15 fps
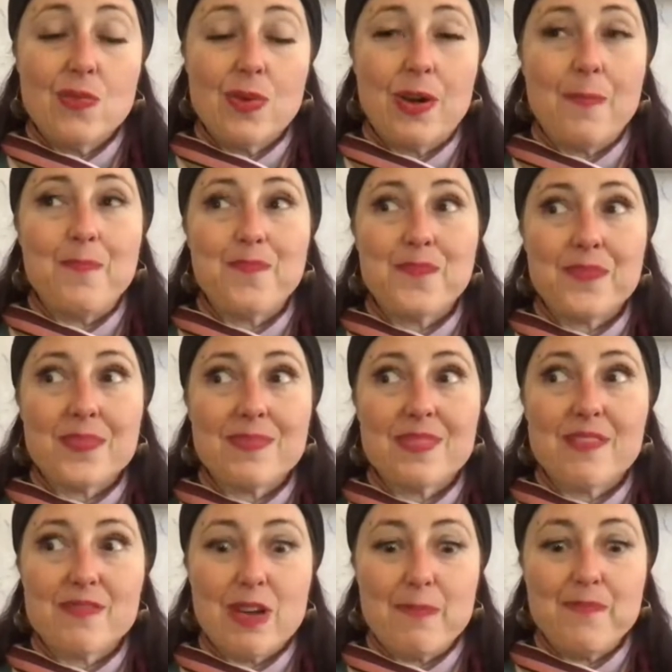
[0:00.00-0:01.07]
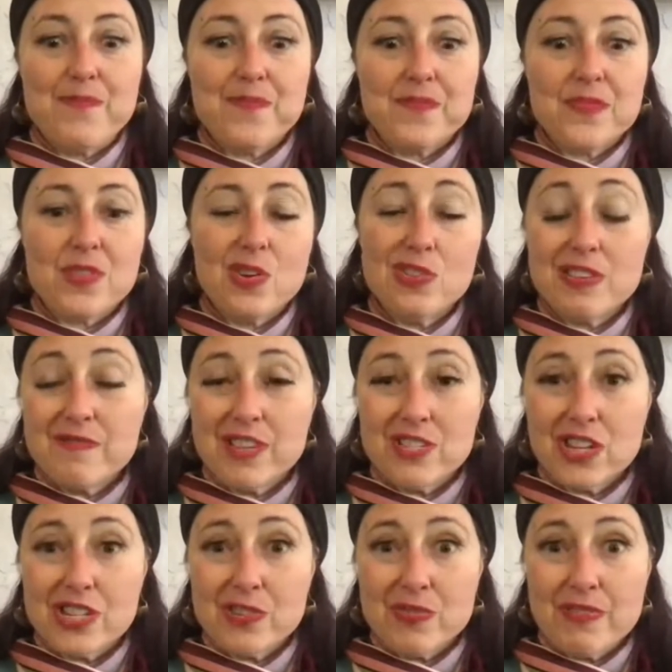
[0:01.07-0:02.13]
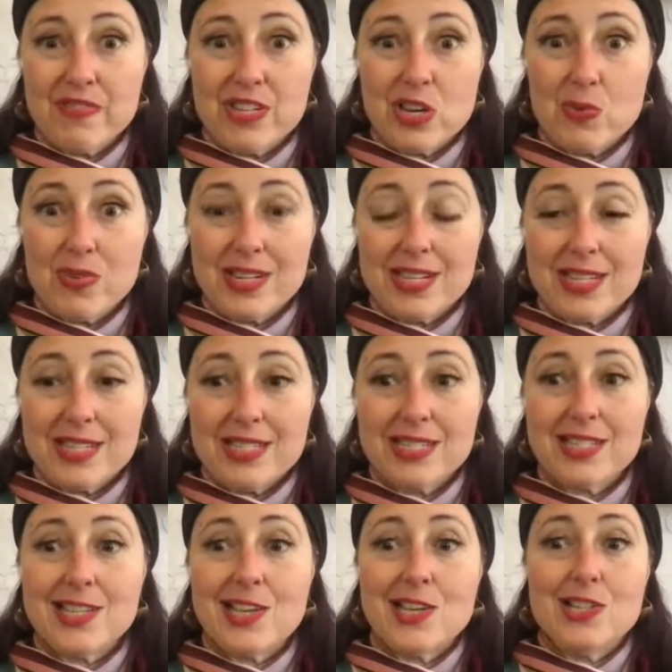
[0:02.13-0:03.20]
well, from holy fudge, I don't even know what it is